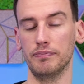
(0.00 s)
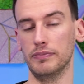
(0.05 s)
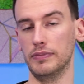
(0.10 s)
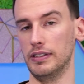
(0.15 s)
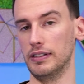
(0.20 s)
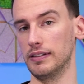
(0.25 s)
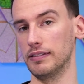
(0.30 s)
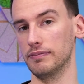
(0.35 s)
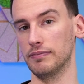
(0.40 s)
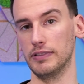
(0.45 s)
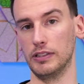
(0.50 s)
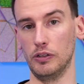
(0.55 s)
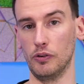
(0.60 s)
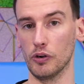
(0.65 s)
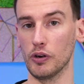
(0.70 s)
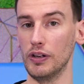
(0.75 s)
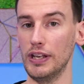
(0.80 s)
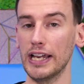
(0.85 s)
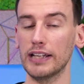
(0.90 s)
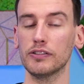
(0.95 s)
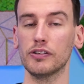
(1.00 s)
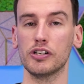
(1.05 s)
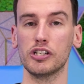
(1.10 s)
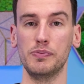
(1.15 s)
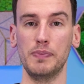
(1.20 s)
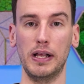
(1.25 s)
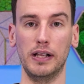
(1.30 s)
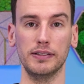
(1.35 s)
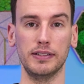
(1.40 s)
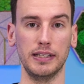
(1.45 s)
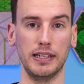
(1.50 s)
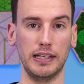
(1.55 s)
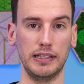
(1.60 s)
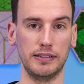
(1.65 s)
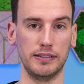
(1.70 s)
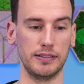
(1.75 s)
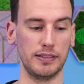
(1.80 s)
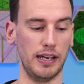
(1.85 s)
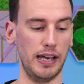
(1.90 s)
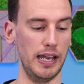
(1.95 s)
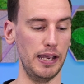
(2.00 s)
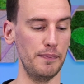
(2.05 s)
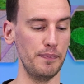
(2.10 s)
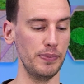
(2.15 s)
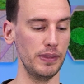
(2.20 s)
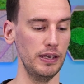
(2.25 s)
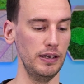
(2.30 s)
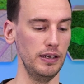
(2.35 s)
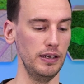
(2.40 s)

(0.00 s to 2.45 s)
the connectors melting at the time.